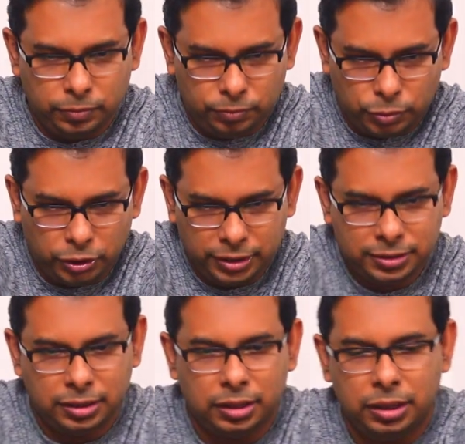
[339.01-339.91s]

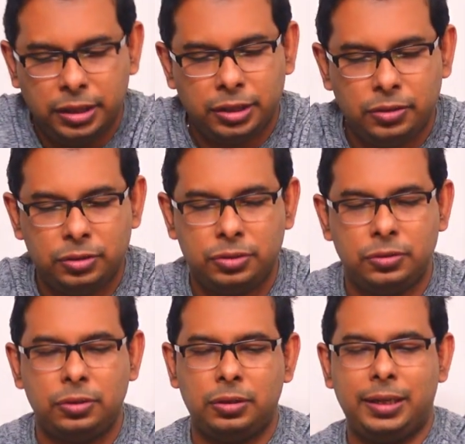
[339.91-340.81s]
products earlier
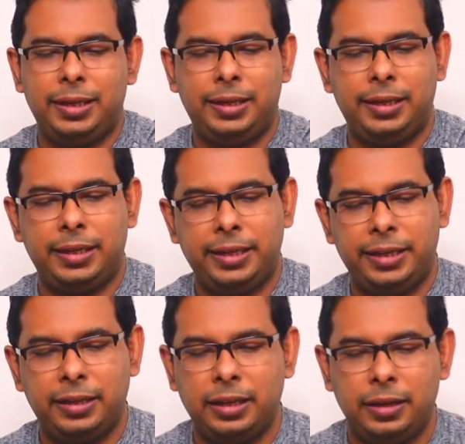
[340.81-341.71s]
also, and I
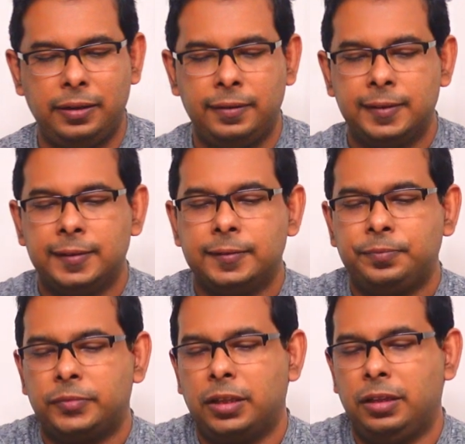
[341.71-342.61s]
have
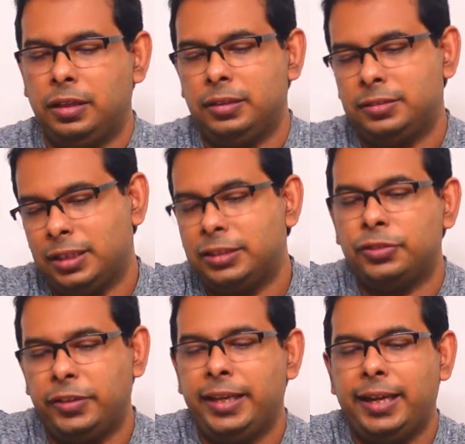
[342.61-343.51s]
such
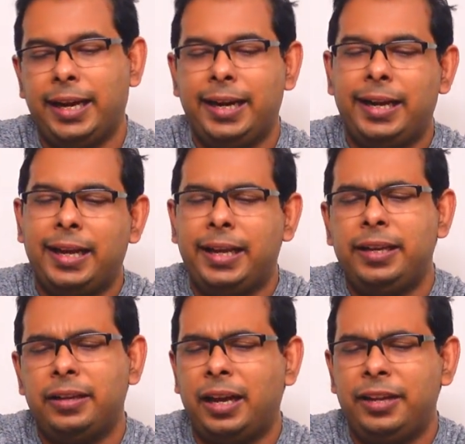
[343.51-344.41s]
way, and
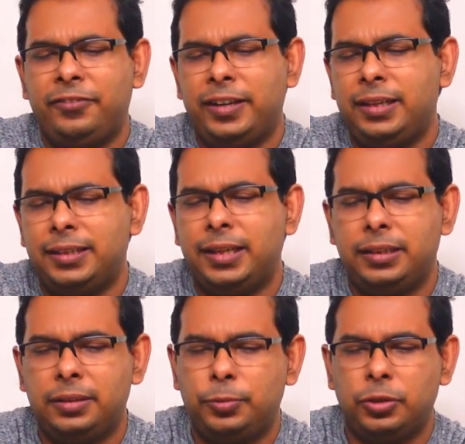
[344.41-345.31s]
I felt that
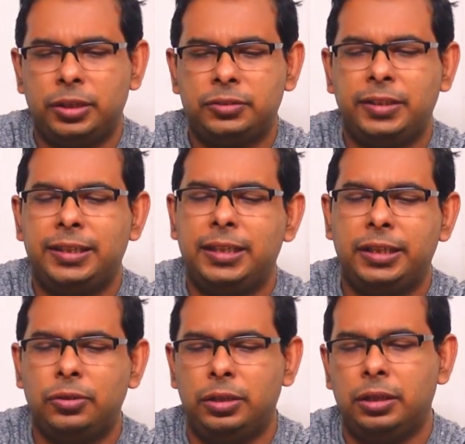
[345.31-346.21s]
the products were really
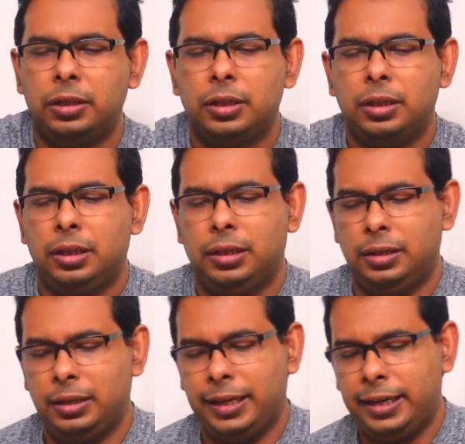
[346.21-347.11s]
good,
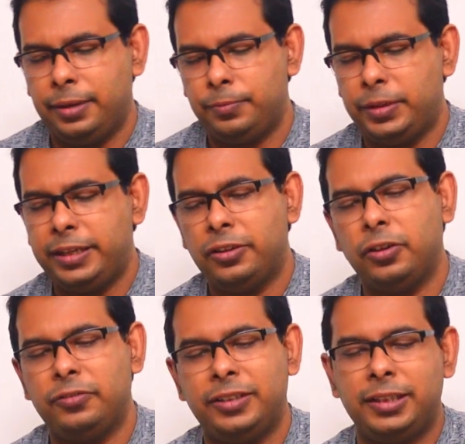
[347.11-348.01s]
and I'm pretty
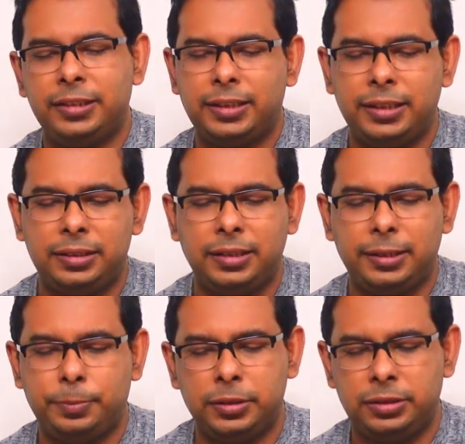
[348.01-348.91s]
confident that
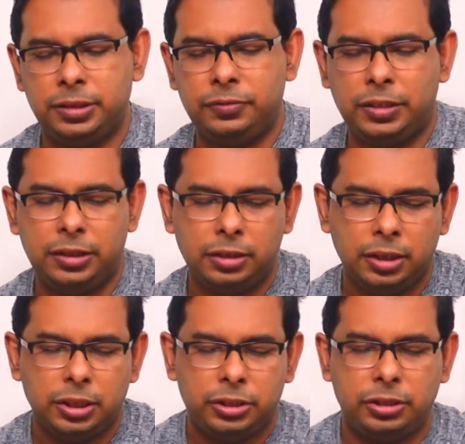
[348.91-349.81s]
that person will
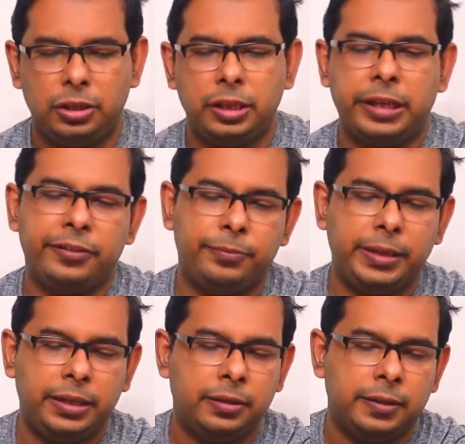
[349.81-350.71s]
surely give
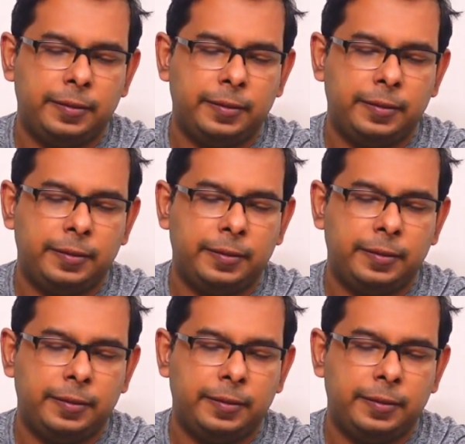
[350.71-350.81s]
me